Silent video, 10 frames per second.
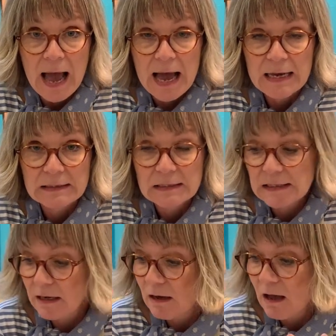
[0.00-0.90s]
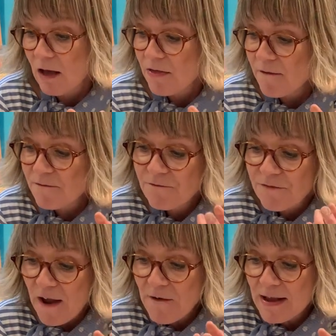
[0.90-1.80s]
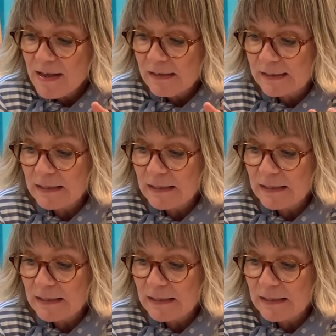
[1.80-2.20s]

and very